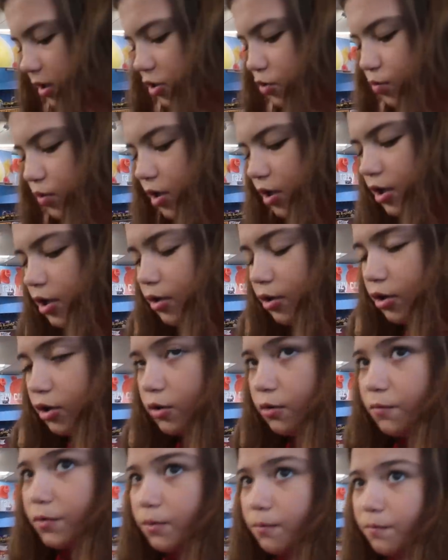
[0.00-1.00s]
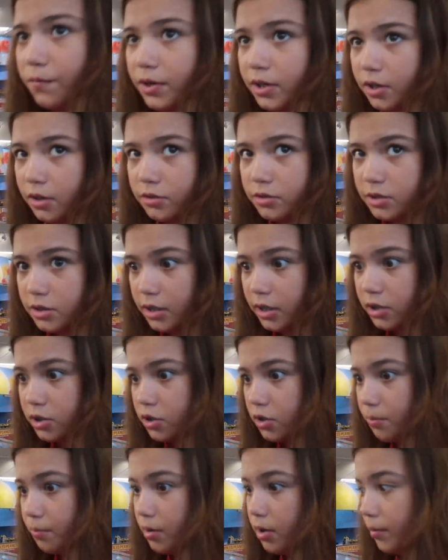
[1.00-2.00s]
Because we're gonna go film videos today,
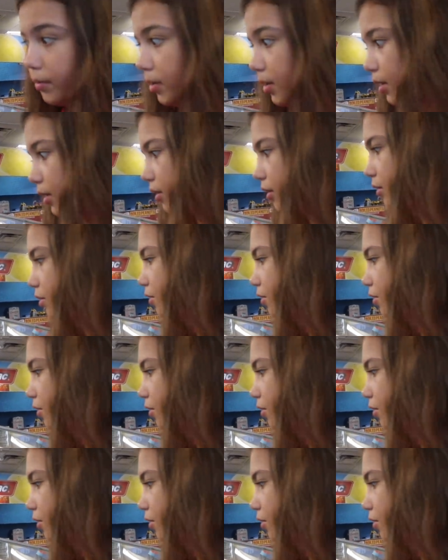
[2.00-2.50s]
so I'm probably gonna go